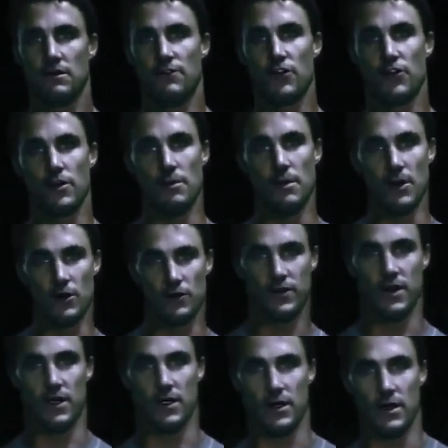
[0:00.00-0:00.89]
If you're in the
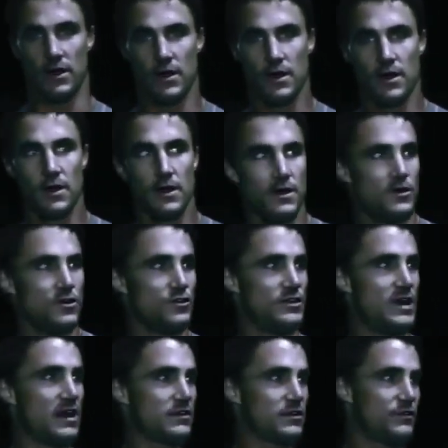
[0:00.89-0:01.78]
military,
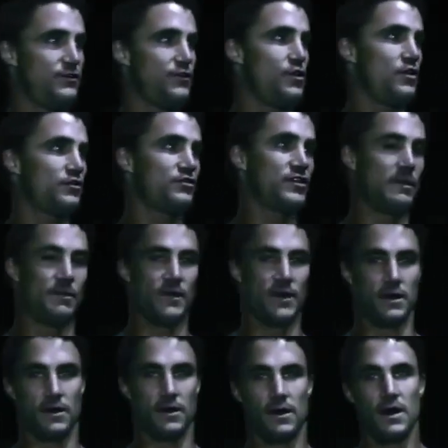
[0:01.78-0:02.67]
you're Delta Force or
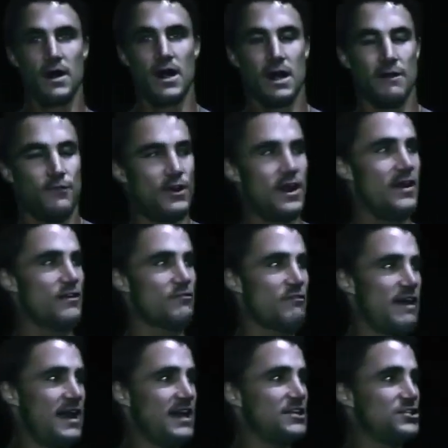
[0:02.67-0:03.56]
something. If you're not in
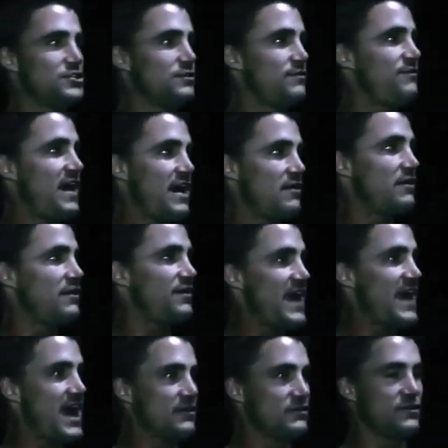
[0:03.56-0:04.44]
the range,
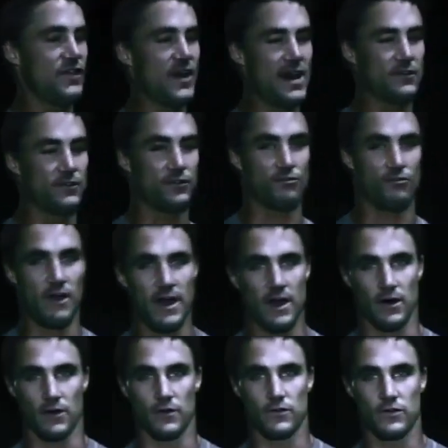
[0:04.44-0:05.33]
firing thousands, thousands of
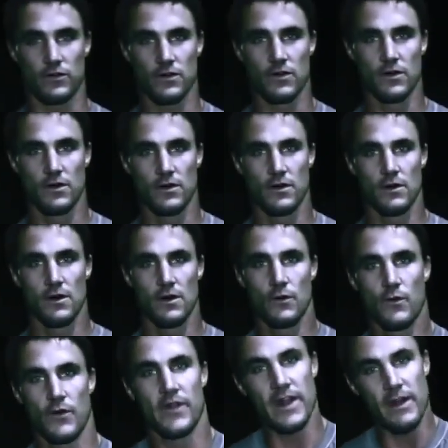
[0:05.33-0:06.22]
rounds.
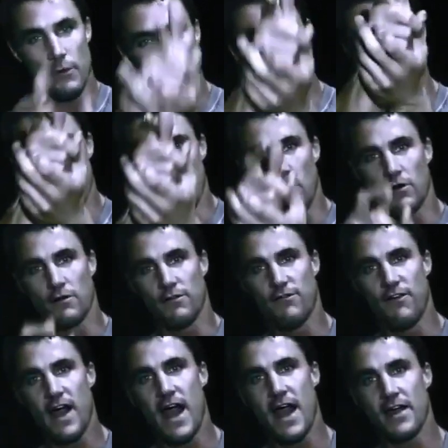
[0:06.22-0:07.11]
Well, then when you pull
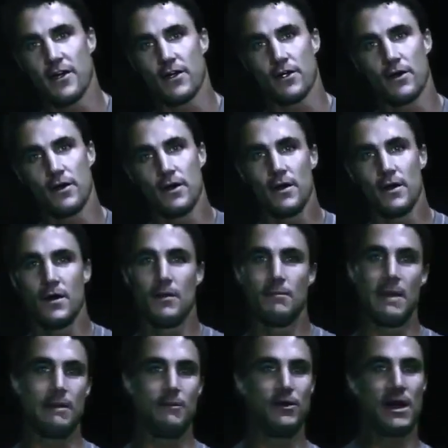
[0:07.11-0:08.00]
and fire,
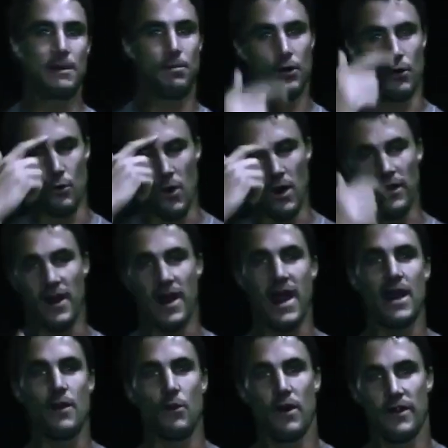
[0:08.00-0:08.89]
maybe you're not putting one in
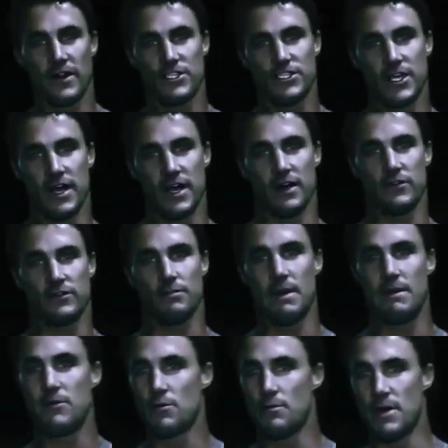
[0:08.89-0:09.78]
the head, one in the
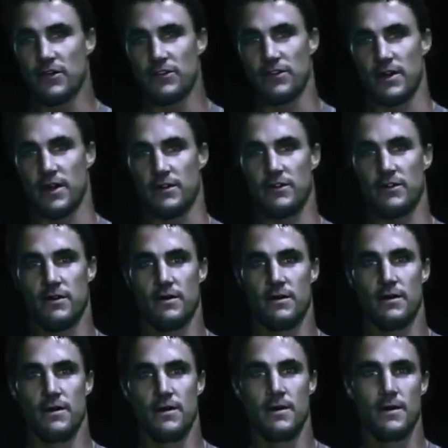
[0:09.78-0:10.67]
chest. Maybe you're missing it.
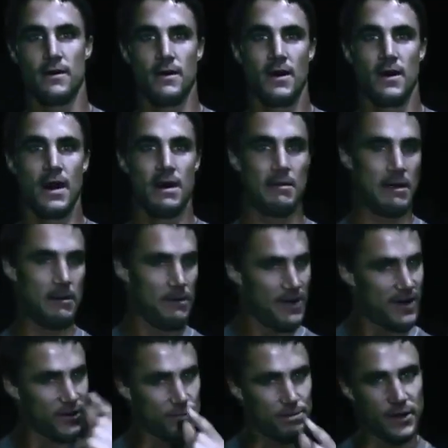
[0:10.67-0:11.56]
And
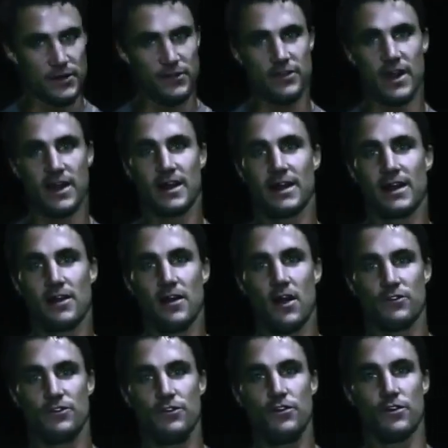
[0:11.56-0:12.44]
maybe in that split second, it
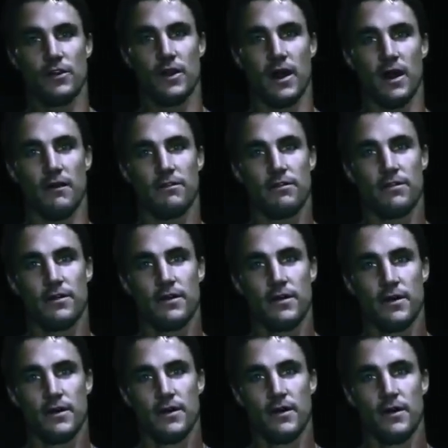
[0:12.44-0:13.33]
costs you your life.
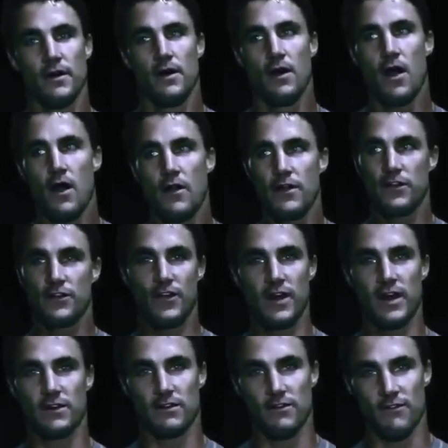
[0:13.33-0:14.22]
All these
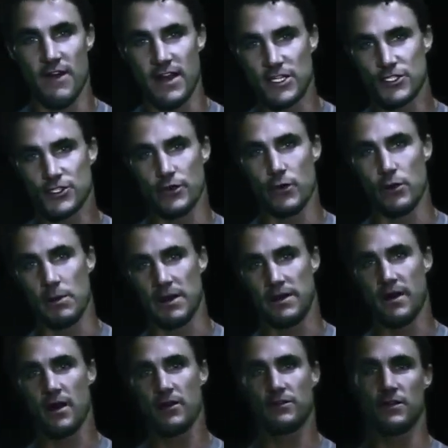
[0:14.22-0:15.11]
things eventually will
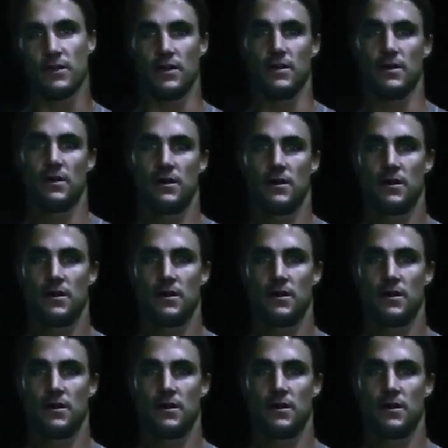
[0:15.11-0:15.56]
be tested.